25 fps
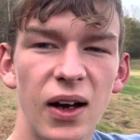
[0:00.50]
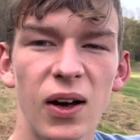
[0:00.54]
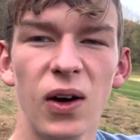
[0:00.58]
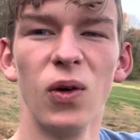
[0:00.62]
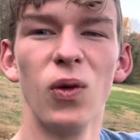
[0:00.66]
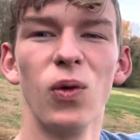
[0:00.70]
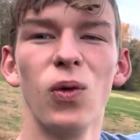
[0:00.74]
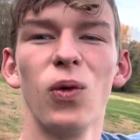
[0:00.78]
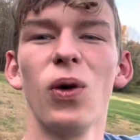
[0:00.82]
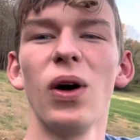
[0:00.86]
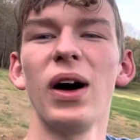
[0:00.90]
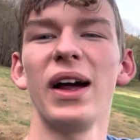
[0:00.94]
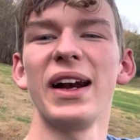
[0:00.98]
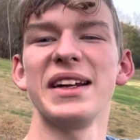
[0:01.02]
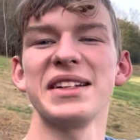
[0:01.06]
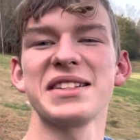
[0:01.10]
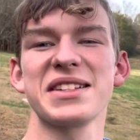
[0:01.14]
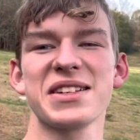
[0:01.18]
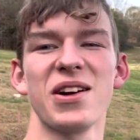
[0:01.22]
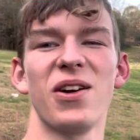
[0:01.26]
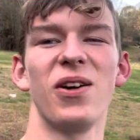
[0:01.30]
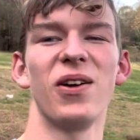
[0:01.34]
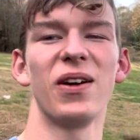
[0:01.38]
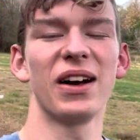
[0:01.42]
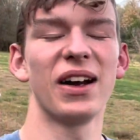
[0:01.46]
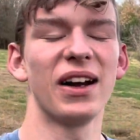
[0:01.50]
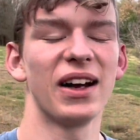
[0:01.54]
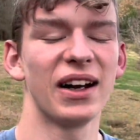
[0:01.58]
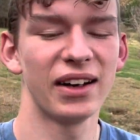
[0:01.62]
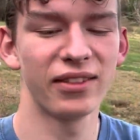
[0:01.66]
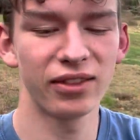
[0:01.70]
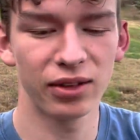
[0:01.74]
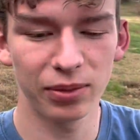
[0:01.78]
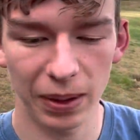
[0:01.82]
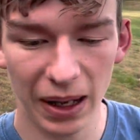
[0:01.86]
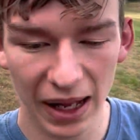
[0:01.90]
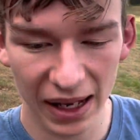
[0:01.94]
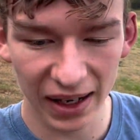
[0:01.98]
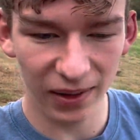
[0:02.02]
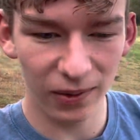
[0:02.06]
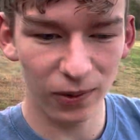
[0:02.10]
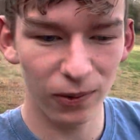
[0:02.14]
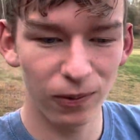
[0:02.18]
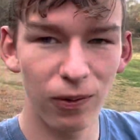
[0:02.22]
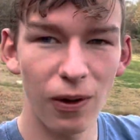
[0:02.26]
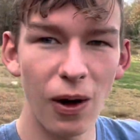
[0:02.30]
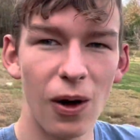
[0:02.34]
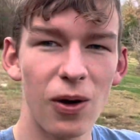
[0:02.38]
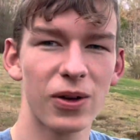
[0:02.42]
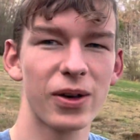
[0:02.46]
What is going on, everybody, and
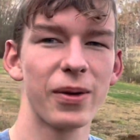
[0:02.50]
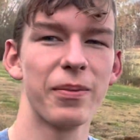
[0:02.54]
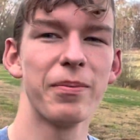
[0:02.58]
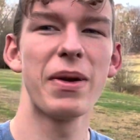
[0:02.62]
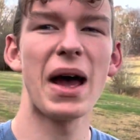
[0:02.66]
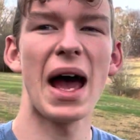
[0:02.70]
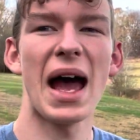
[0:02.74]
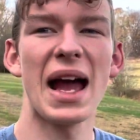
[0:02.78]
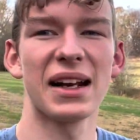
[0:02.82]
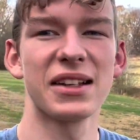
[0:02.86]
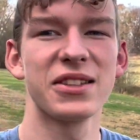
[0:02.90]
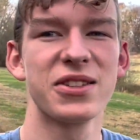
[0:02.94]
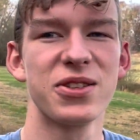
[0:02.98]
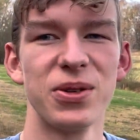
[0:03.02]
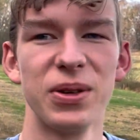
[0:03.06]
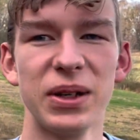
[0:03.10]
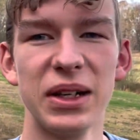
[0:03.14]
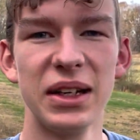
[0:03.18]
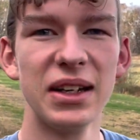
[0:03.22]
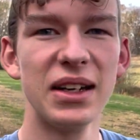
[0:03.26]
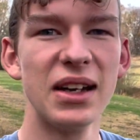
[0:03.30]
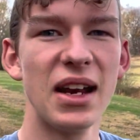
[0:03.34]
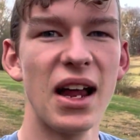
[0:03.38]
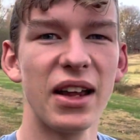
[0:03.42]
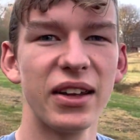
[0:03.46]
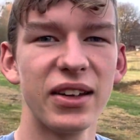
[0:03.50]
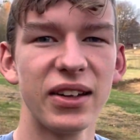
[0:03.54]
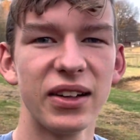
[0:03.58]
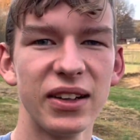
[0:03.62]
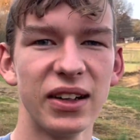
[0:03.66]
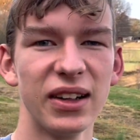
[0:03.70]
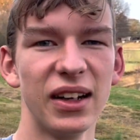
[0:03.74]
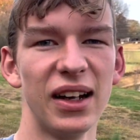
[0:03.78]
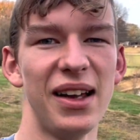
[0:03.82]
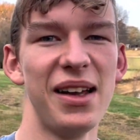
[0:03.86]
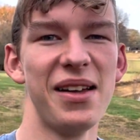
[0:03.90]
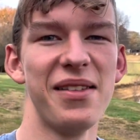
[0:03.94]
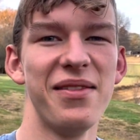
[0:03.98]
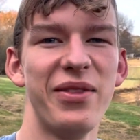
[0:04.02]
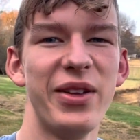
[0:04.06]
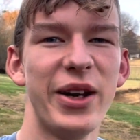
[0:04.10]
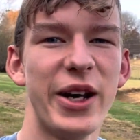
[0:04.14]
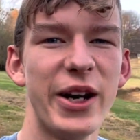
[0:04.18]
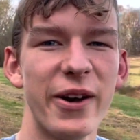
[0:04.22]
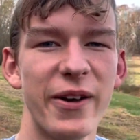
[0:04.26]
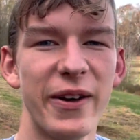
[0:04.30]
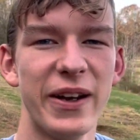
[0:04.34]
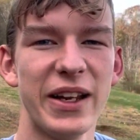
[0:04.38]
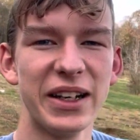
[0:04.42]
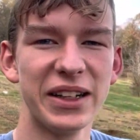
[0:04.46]
welcome back to another
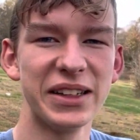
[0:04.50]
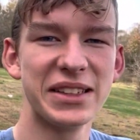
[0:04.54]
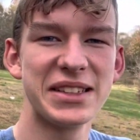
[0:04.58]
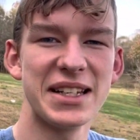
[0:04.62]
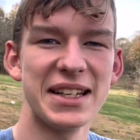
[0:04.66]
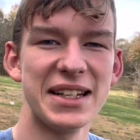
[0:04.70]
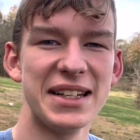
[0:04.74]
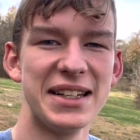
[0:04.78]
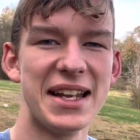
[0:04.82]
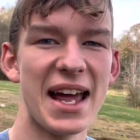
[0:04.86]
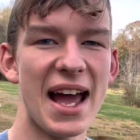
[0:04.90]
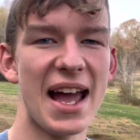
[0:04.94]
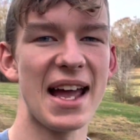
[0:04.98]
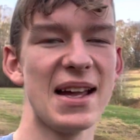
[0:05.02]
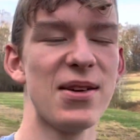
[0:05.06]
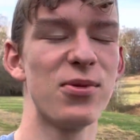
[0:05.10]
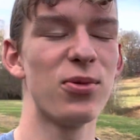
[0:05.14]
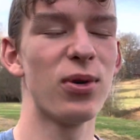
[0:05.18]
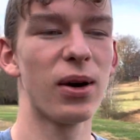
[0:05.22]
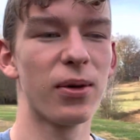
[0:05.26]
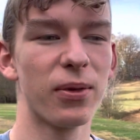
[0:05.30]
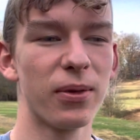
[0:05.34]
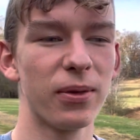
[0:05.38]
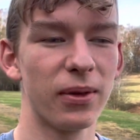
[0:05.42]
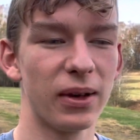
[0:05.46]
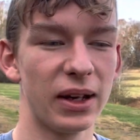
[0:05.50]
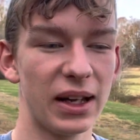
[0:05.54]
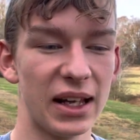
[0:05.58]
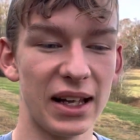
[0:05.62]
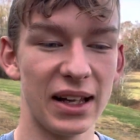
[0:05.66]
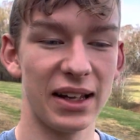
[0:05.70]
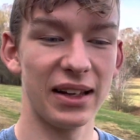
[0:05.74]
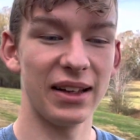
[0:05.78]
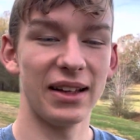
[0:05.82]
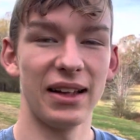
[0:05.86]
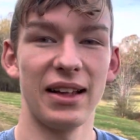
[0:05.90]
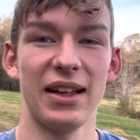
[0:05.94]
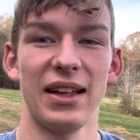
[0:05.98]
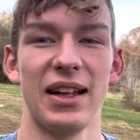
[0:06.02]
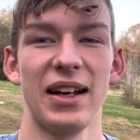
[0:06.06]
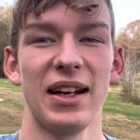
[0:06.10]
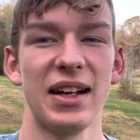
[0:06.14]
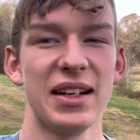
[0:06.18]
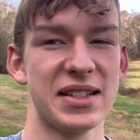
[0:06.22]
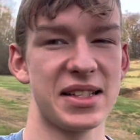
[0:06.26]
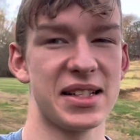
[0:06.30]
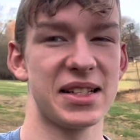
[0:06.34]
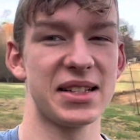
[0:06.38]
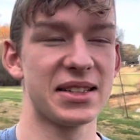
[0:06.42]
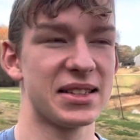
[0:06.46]
video here today where it
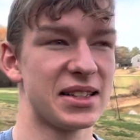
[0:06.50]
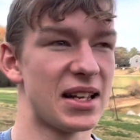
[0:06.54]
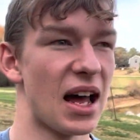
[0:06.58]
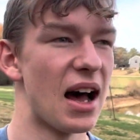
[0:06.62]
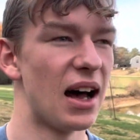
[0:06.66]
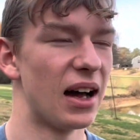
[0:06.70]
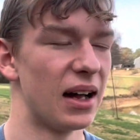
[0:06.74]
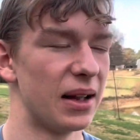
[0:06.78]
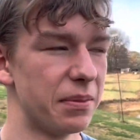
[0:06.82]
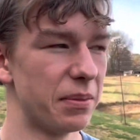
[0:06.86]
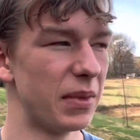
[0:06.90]
is time.